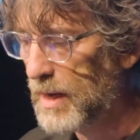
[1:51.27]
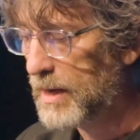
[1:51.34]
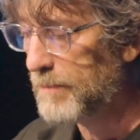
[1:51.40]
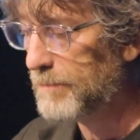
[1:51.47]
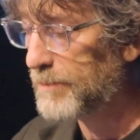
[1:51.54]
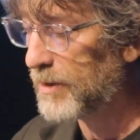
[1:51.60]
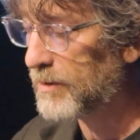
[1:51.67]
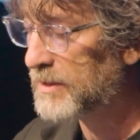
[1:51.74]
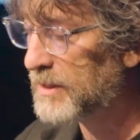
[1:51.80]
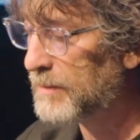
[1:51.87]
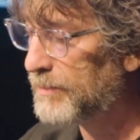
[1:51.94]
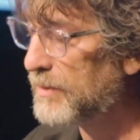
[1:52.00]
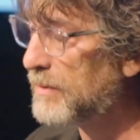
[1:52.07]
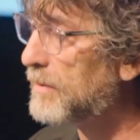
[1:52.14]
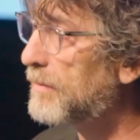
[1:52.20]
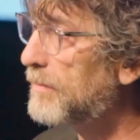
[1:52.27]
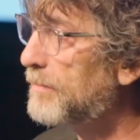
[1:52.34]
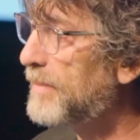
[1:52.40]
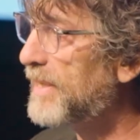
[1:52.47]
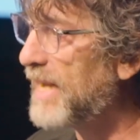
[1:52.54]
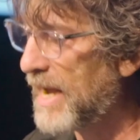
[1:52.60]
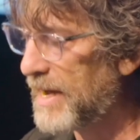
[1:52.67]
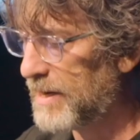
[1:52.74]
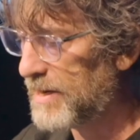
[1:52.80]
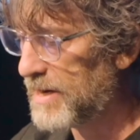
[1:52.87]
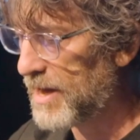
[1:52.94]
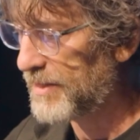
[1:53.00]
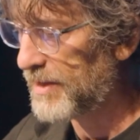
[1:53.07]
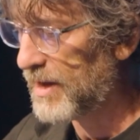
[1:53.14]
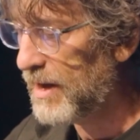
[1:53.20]
Impossible, began
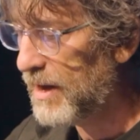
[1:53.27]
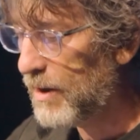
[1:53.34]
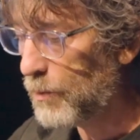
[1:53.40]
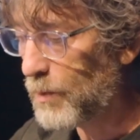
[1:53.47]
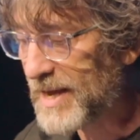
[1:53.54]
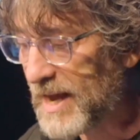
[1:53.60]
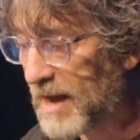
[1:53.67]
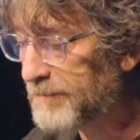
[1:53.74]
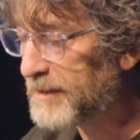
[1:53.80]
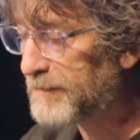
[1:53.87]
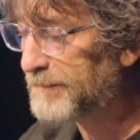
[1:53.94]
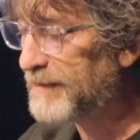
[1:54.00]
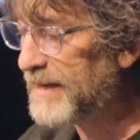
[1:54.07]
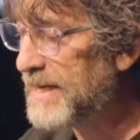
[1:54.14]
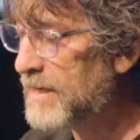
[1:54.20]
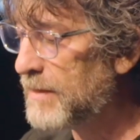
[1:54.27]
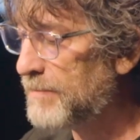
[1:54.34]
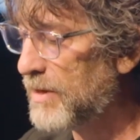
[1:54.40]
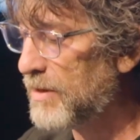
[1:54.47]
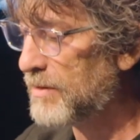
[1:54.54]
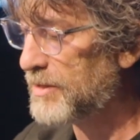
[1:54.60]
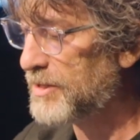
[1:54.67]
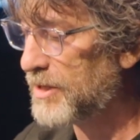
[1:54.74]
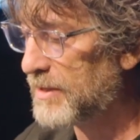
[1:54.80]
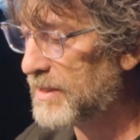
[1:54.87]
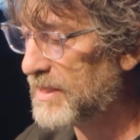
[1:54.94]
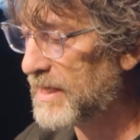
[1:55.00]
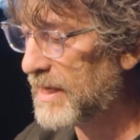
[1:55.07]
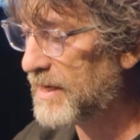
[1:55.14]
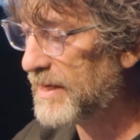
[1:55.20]
another. We have to feed 'em, Long John
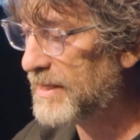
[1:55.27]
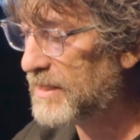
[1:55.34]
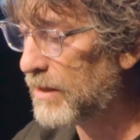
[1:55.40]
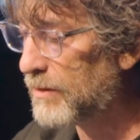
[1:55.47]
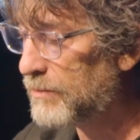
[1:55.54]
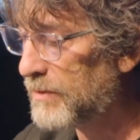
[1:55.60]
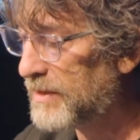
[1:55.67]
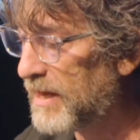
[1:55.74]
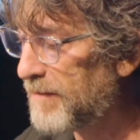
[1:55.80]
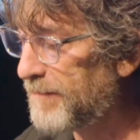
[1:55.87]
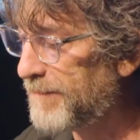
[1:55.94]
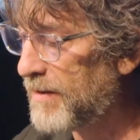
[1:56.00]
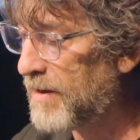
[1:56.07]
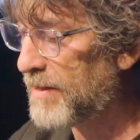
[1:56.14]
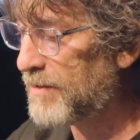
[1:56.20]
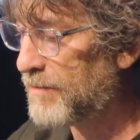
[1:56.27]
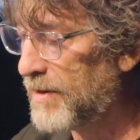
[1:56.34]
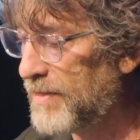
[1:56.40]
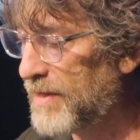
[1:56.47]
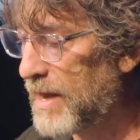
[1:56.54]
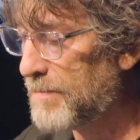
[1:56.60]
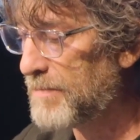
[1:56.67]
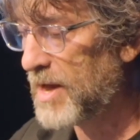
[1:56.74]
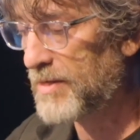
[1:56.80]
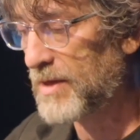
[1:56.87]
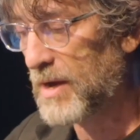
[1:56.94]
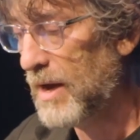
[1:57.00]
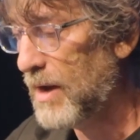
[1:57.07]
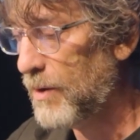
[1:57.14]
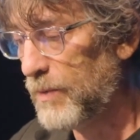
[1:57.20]
said. I told their father and their
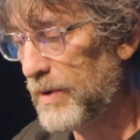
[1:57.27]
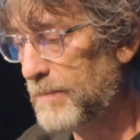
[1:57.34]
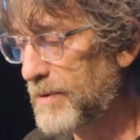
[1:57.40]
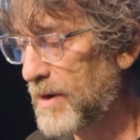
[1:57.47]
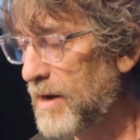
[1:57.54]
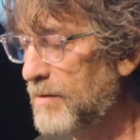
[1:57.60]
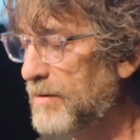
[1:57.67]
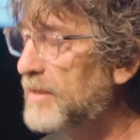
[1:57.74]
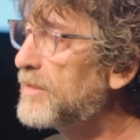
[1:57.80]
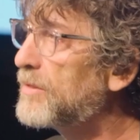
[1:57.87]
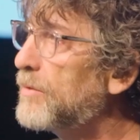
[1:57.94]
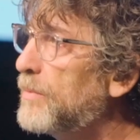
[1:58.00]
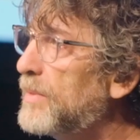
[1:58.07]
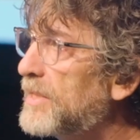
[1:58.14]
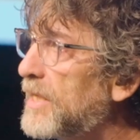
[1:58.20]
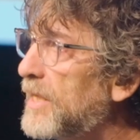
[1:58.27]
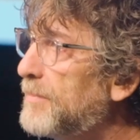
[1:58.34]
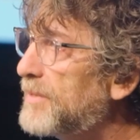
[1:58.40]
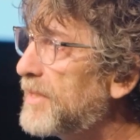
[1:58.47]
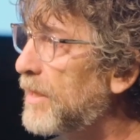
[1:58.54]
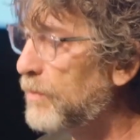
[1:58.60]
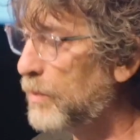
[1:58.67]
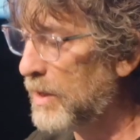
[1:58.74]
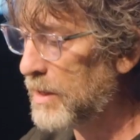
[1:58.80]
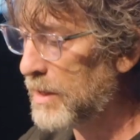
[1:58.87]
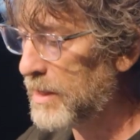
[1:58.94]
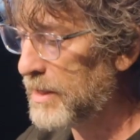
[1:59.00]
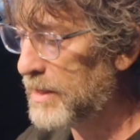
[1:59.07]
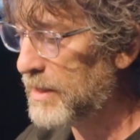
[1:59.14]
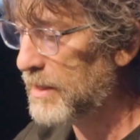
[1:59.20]
mother. We pirates always keeps our
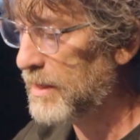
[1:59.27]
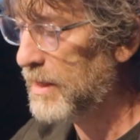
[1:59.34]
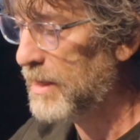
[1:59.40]
word.